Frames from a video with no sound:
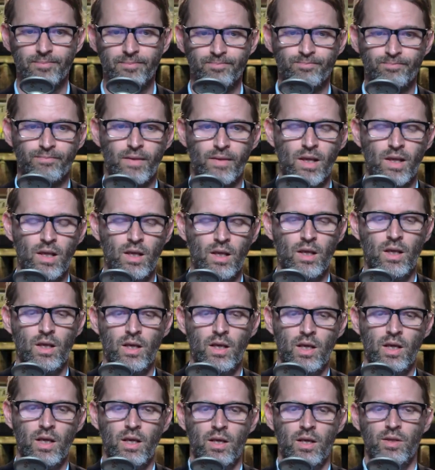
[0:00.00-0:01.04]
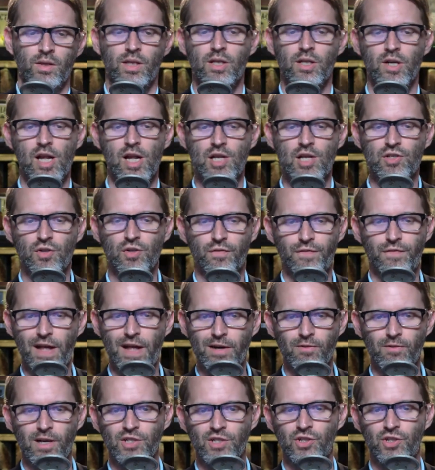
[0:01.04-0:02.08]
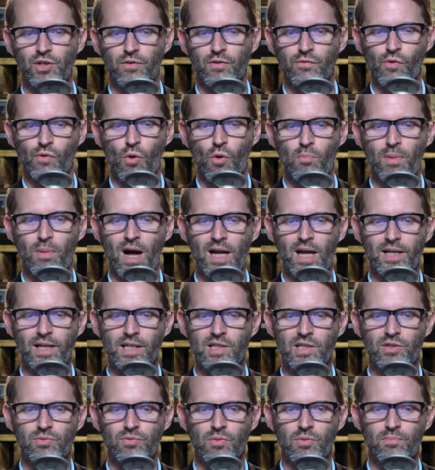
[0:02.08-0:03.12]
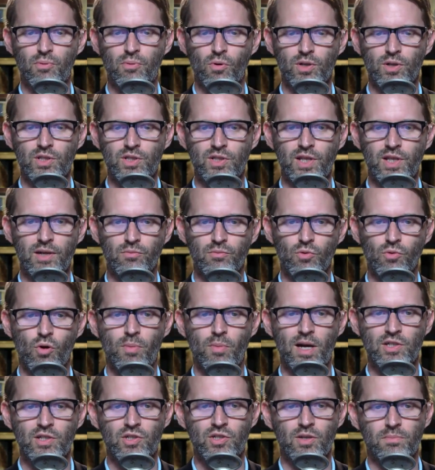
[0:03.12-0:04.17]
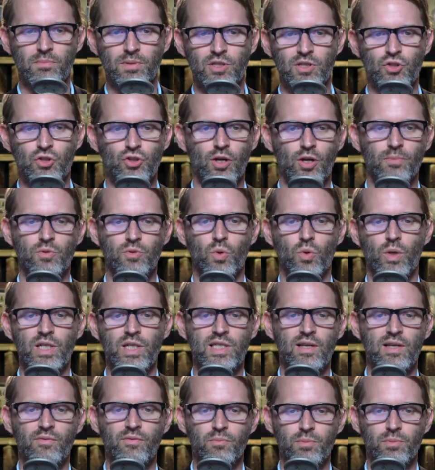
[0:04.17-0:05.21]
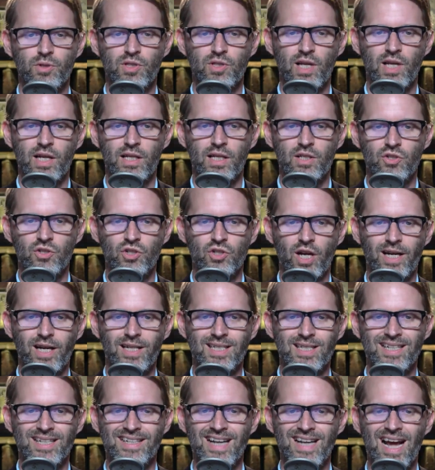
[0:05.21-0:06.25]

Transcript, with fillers: Yeah. The International Federation of Robotics reports that robot shipments jumped twenty-seven percent in China to ninety